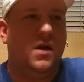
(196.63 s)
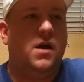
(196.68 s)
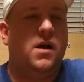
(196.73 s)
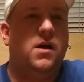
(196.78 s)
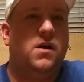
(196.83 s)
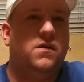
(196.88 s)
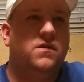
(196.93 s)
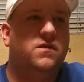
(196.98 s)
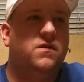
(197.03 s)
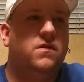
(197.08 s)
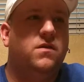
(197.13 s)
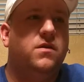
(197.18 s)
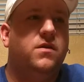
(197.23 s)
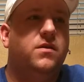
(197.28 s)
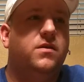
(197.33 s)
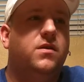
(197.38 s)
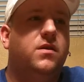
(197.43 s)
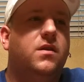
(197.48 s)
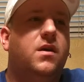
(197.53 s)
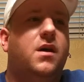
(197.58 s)
I also
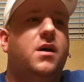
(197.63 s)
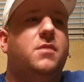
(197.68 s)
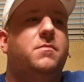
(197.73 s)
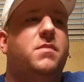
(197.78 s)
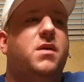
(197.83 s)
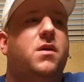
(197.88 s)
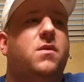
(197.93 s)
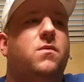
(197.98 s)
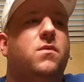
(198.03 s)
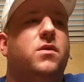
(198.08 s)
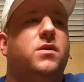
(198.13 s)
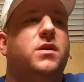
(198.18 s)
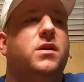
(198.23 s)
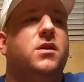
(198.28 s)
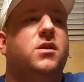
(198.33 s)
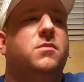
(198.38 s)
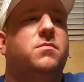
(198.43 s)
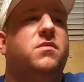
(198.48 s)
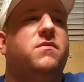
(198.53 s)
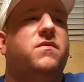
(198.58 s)
learned a lot about
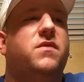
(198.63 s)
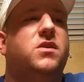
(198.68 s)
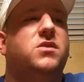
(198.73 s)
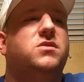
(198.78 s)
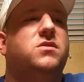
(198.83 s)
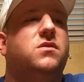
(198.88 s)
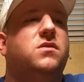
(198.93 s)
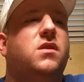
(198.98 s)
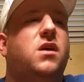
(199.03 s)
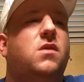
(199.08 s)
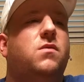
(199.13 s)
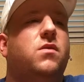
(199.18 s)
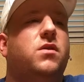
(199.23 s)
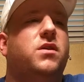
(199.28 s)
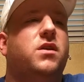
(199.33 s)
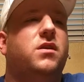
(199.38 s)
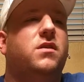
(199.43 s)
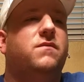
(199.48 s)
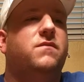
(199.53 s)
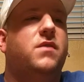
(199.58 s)
working in a professional
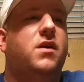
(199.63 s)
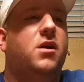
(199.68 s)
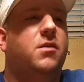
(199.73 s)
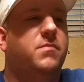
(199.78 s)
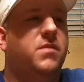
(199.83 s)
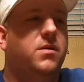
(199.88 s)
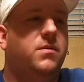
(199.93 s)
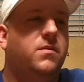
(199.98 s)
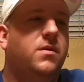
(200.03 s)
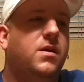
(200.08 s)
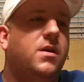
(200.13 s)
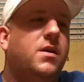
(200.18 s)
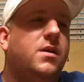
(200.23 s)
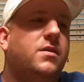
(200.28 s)
networking environment.